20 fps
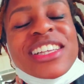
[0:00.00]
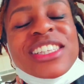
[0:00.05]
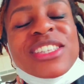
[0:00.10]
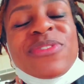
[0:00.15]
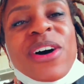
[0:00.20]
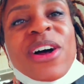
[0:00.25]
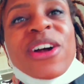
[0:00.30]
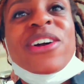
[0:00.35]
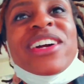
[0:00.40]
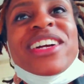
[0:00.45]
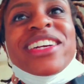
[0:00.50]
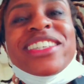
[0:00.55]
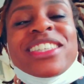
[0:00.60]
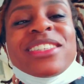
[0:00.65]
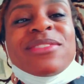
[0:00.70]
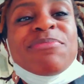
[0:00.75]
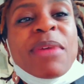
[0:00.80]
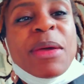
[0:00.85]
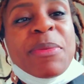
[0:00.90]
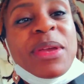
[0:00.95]
as far
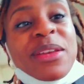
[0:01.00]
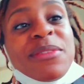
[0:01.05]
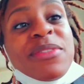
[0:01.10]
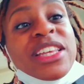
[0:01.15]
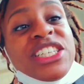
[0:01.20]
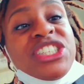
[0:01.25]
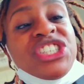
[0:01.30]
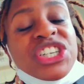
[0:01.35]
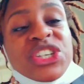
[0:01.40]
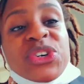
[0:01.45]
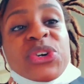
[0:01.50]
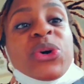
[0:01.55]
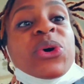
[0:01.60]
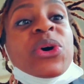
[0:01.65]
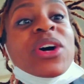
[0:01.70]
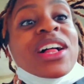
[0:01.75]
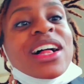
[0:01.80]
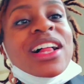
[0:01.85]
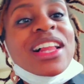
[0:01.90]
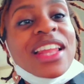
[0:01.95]
as maybe the
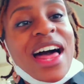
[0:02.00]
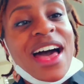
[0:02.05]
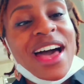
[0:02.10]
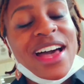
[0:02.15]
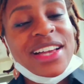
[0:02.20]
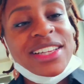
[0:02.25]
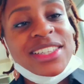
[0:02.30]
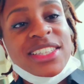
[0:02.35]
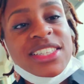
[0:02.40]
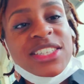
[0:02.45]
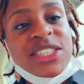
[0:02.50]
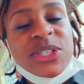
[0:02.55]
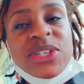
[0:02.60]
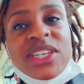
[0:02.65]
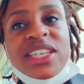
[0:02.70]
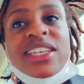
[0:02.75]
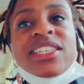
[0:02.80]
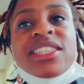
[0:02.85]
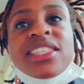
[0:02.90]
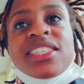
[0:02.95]
general class
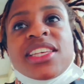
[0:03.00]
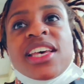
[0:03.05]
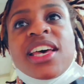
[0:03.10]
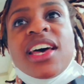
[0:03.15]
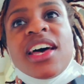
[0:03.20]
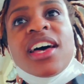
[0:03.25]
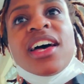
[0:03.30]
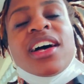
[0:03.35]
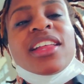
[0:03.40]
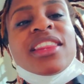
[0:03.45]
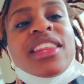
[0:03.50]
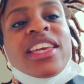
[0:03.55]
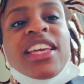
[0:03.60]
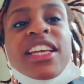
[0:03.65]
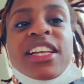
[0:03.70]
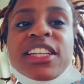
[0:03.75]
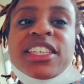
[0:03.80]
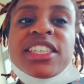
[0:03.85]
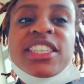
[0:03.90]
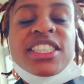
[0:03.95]
students, the
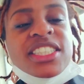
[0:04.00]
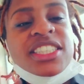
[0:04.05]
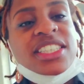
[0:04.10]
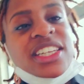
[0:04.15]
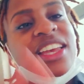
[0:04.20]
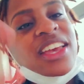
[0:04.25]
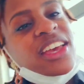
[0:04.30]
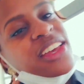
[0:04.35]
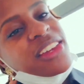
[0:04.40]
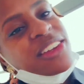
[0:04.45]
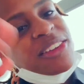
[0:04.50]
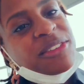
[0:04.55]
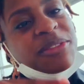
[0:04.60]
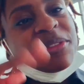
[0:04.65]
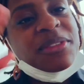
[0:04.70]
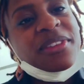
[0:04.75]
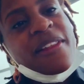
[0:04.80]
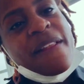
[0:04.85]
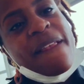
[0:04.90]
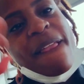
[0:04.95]
English
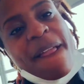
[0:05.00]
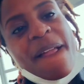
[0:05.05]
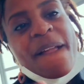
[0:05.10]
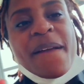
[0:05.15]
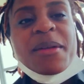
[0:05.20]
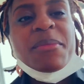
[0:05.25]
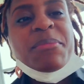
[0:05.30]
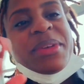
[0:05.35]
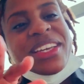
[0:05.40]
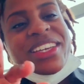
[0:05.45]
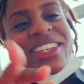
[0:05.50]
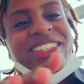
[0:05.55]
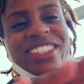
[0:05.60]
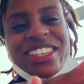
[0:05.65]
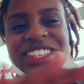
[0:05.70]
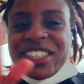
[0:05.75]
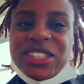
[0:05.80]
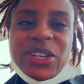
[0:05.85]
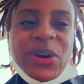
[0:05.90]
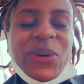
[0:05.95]
can be
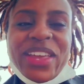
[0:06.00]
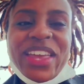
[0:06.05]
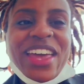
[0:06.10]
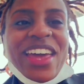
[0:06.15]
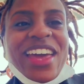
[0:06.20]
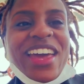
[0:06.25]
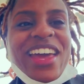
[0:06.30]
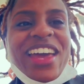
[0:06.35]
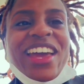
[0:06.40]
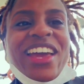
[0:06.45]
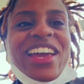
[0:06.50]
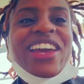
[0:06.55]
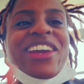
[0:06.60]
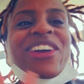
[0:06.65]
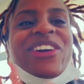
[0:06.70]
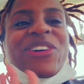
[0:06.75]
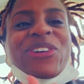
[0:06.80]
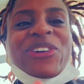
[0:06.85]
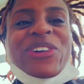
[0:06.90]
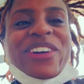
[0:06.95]
just
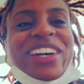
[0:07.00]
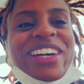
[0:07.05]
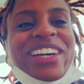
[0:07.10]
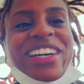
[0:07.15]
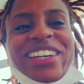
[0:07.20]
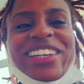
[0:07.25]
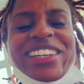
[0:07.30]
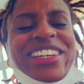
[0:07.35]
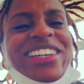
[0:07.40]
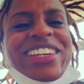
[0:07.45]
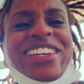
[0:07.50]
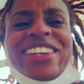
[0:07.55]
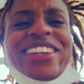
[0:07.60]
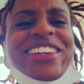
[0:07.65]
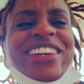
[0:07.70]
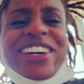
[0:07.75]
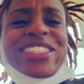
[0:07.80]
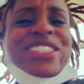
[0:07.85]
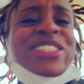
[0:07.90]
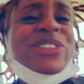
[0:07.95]
okay or
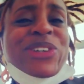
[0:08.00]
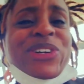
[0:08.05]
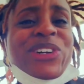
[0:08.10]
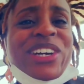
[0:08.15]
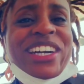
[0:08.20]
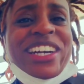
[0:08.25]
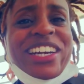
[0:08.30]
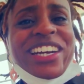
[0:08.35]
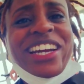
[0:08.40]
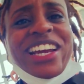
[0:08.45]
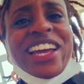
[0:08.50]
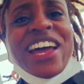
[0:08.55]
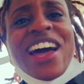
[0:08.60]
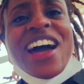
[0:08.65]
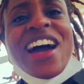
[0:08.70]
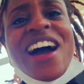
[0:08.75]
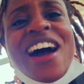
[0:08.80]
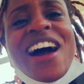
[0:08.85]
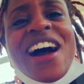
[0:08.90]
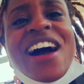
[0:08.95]
not so great.
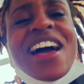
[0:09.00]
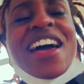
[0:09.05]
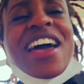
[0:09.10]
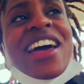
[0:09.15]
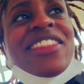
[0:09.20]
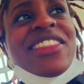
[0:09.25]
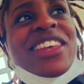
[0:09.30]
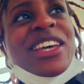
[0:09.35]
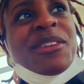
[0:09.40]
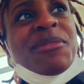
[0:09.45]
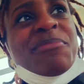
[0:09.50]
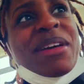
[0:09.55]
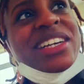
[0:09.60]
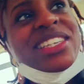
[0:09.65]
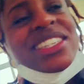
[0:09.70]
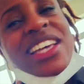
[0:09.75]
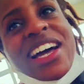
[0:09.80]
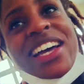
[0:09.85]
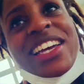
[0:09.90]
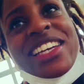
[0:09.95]
And then
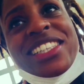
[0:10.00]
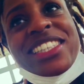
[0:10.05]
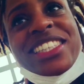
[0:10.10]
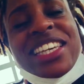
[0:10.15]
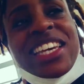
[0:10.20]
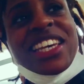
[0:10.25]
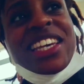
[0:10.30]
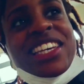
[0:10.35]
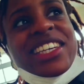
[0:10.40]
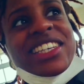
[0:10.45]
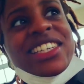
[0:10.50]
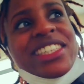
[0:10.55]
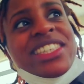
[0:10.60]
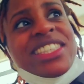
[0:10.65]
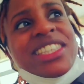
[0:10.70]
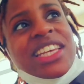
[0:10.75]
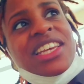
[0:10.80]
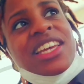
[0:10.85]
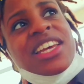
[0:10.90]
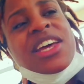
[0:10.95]
my science
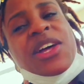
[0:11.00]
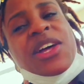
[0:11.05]
kids,